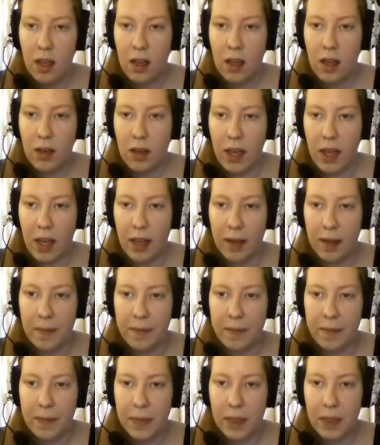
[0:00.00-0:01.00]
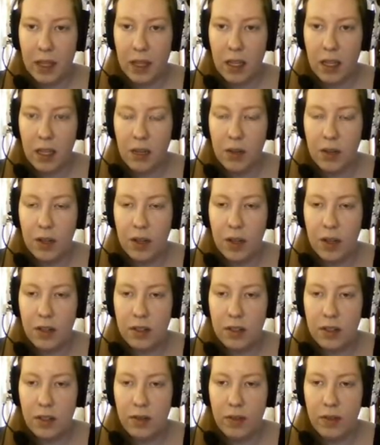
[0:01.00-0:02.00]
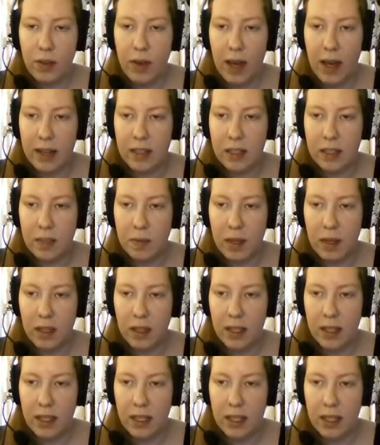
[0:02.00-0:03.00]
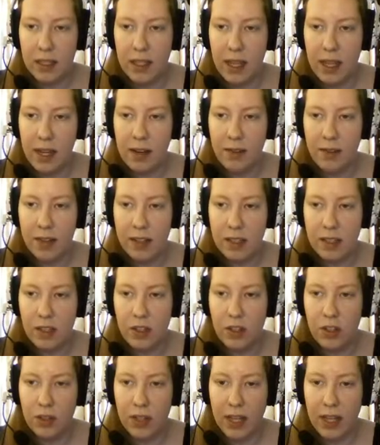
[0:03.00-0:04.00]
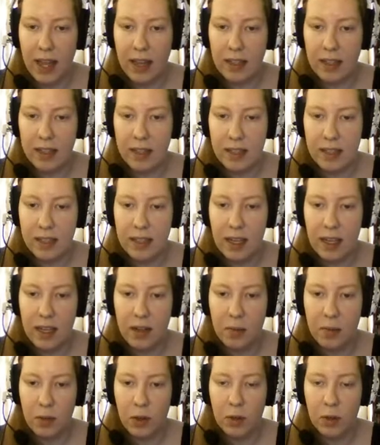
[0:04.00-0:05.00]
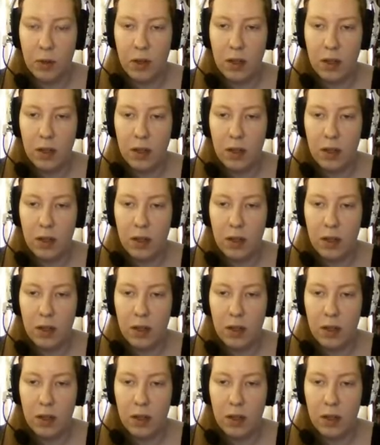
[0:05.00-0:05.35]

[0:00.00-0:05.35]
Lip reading: Okay. You can also view access by clicking Data Viz and choosing Access Data Mode.